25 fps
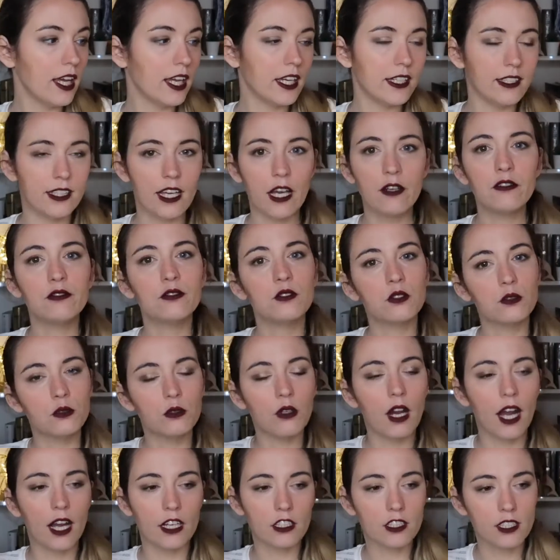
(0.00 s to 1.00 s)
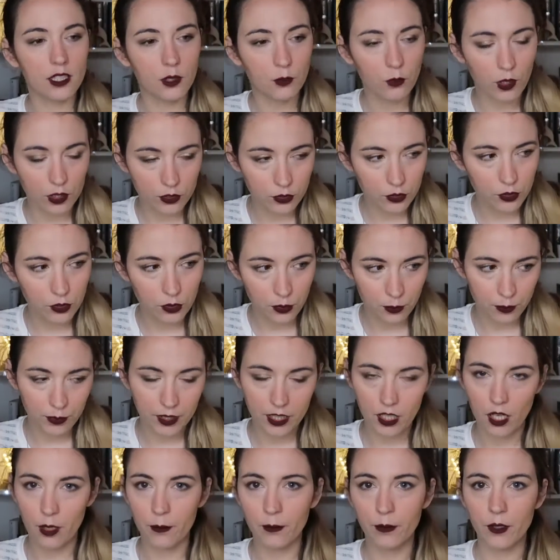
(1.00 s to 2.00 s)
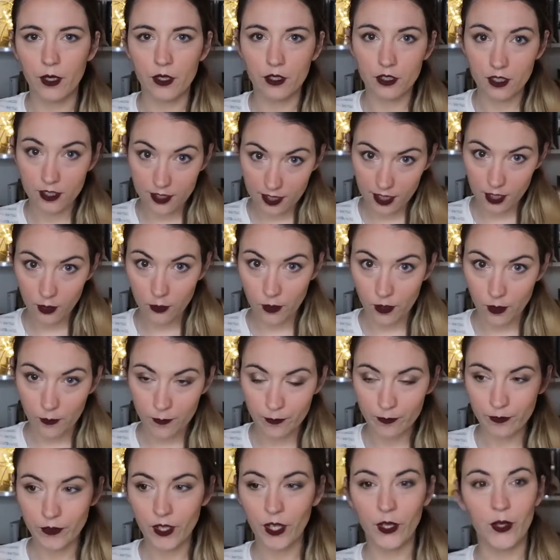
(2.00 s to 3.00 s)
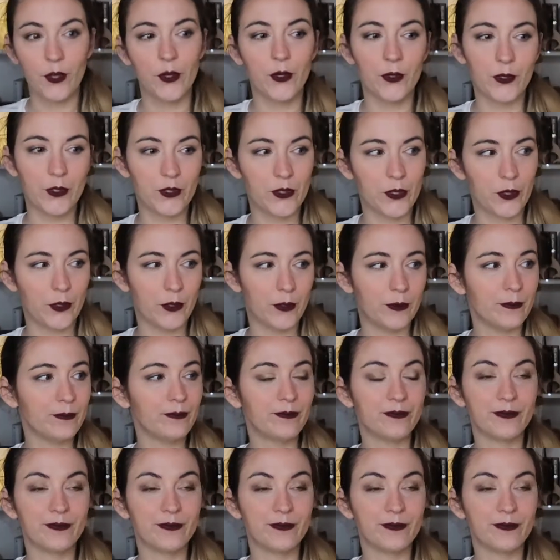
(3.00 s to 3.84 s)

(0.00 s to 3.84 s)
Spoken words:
enough to actually want to pick up the sequel. So